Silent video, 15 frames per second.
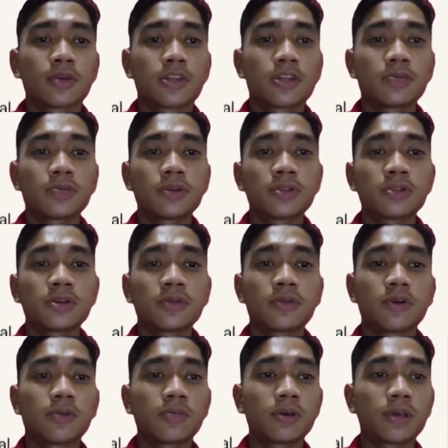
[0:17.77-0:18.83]
Management is
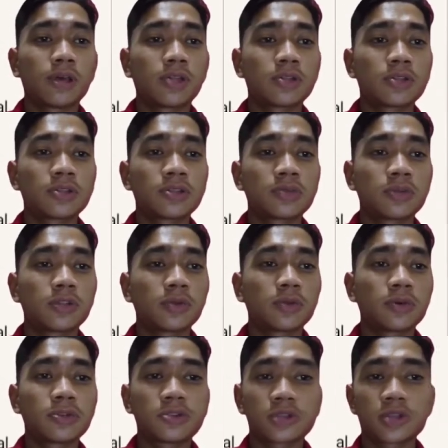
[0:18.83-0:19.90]
a formal and
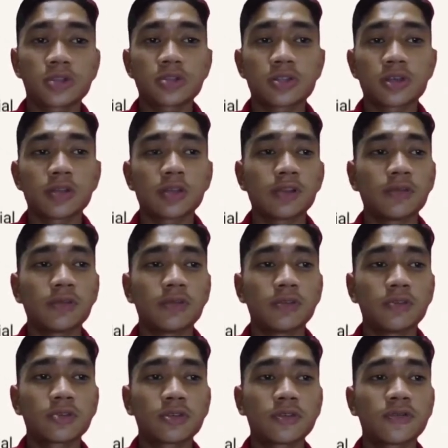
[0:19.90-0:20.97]
systematic process that
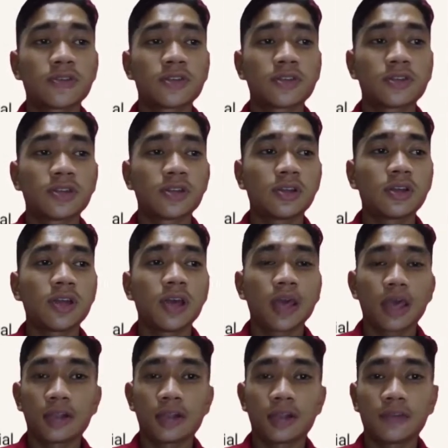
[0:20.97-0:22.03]
involves efficiently
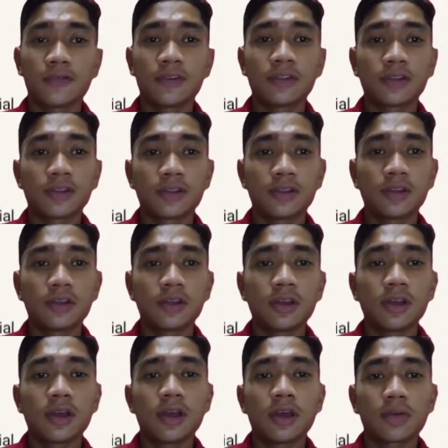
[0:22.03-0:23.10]
and effectively
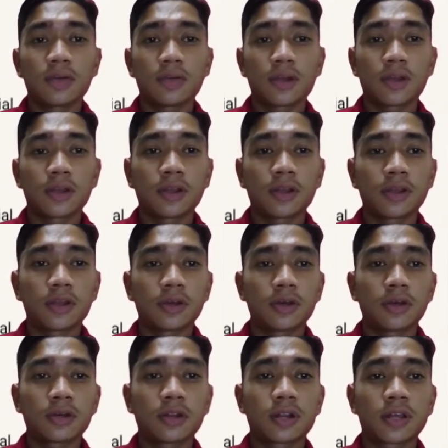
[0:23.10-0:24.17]
planning,
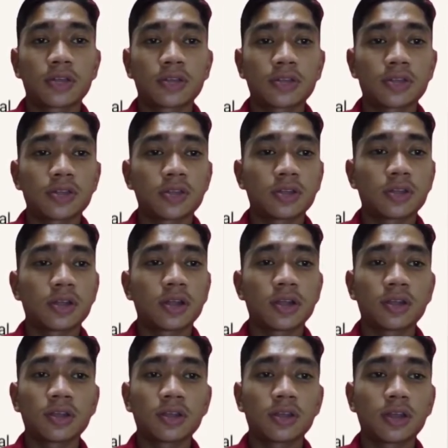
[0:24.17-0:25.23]
organizing,
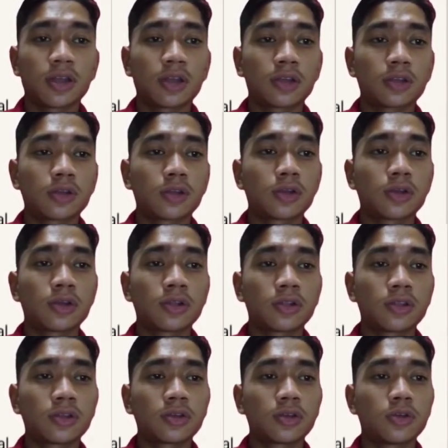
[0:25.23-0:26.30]
directing and
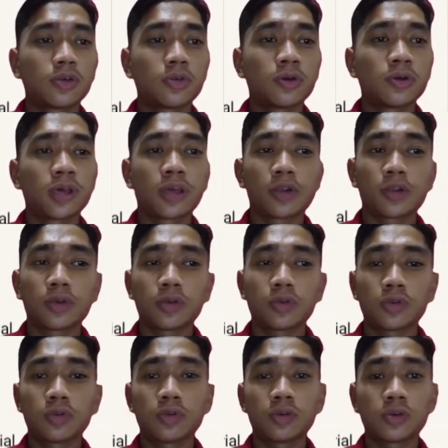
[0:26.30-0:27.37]
regulating human and
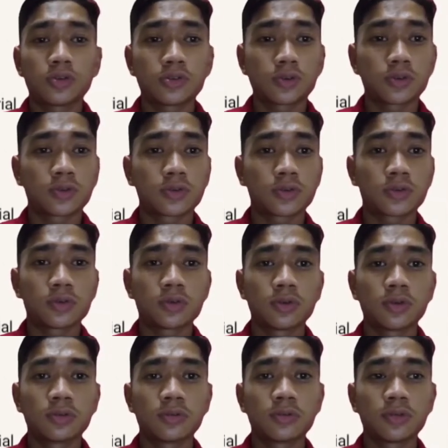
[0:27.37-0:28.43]
non-human resources
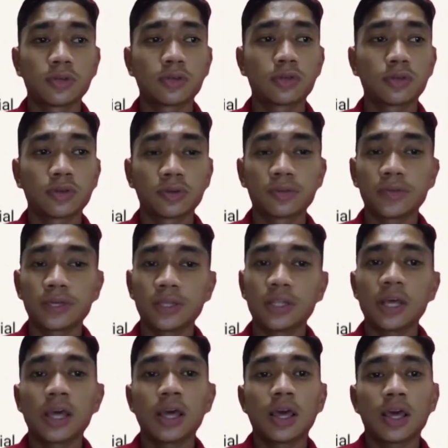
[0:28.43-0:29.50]
to meet
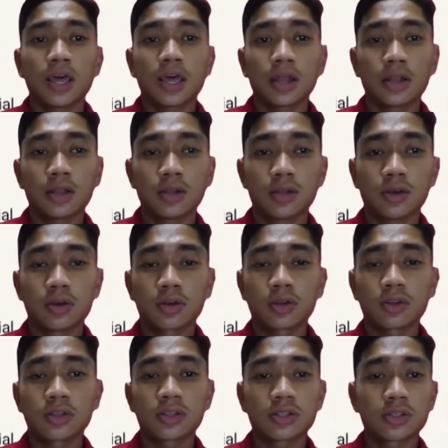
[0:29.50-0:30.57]
the
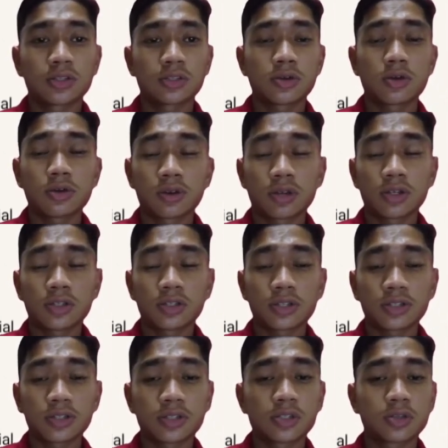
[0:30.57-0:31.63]

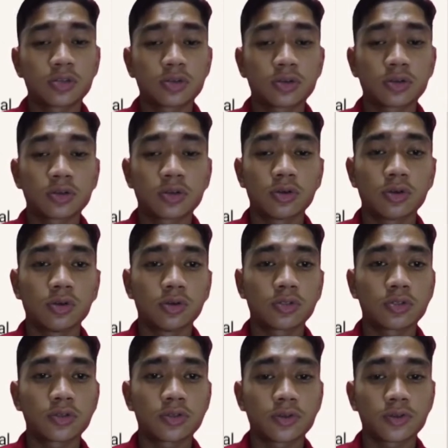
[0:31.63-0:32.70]
organization's
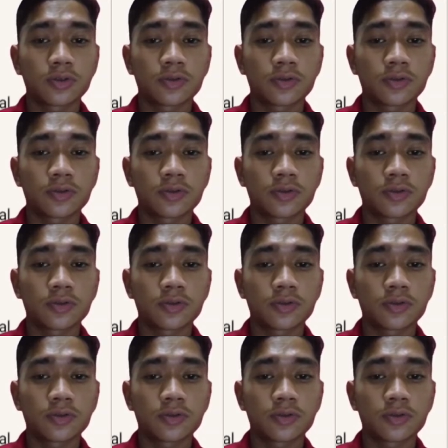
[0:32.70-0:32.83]
goals.